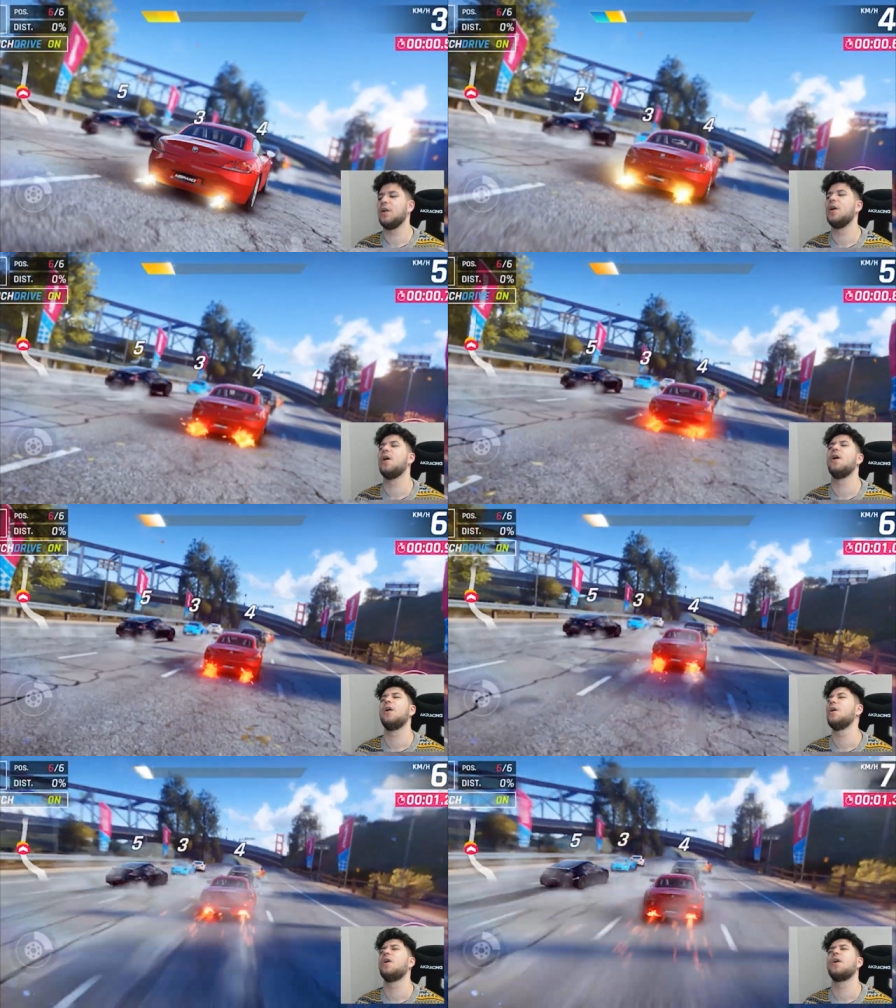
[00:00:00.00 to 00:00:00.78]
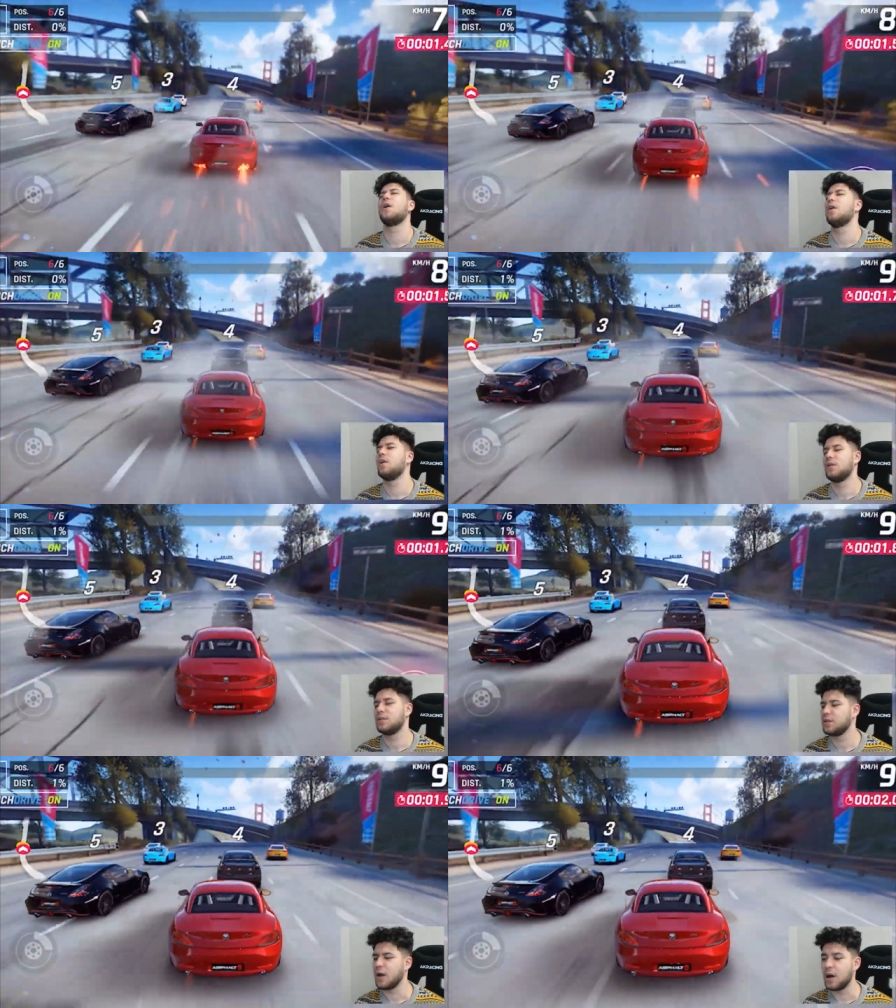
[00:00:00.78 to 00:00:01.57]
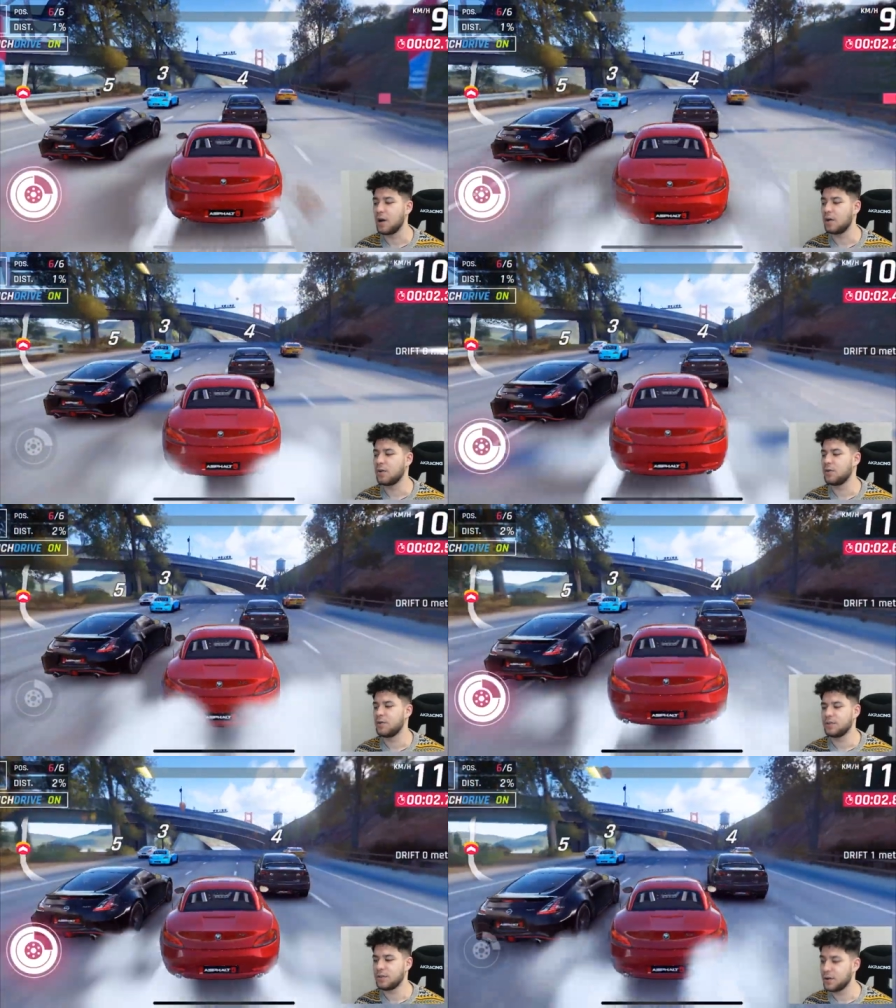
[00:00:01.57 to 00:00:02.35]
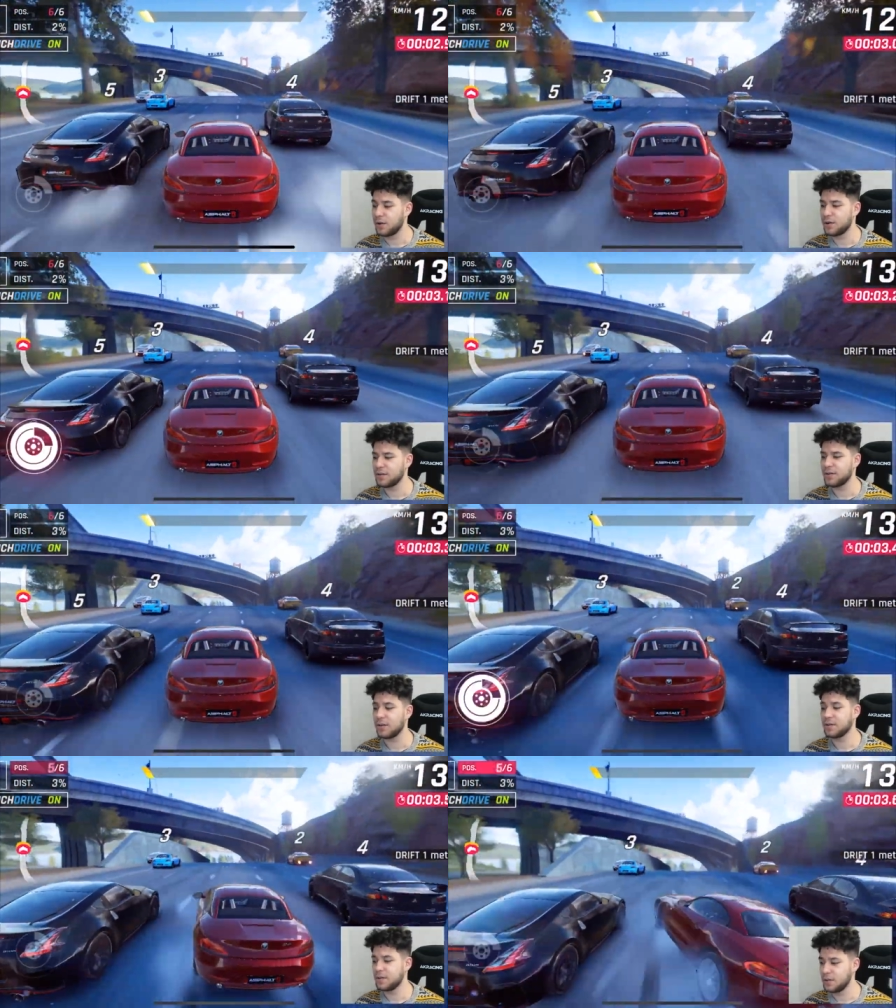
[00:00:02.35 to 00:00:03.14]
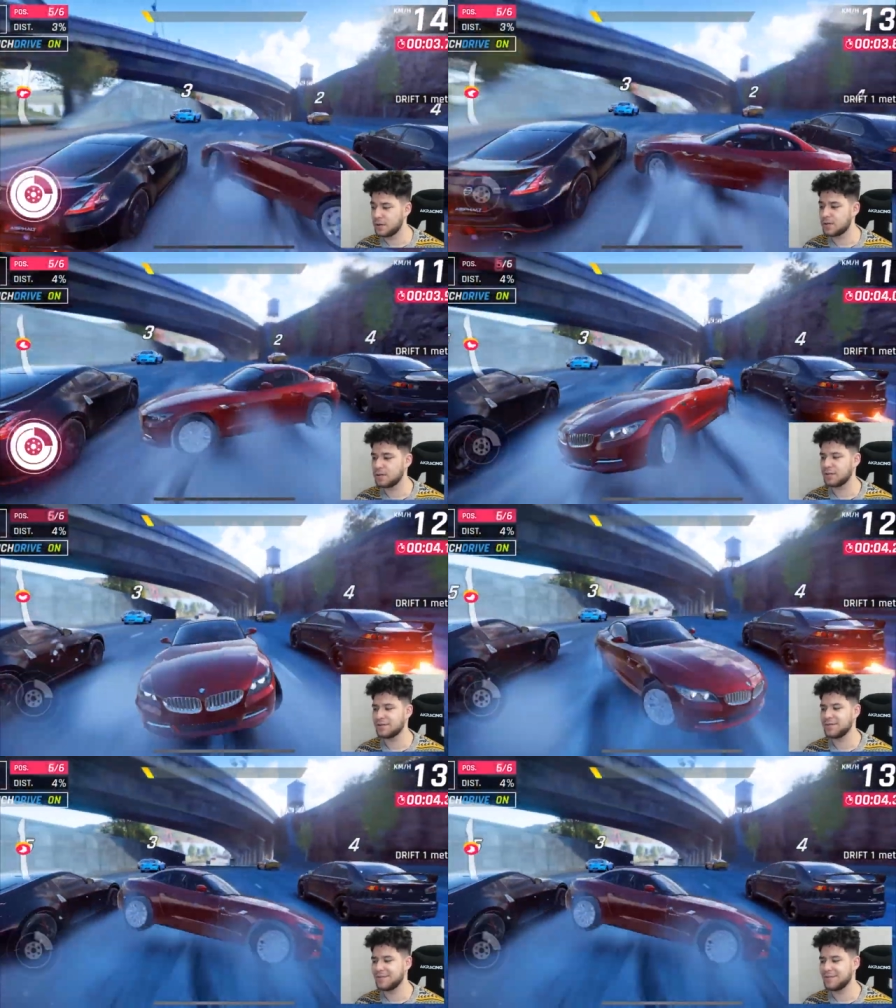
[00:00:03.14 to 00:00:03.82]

Go, go, go! Let's go! Let's get it! Let's get it!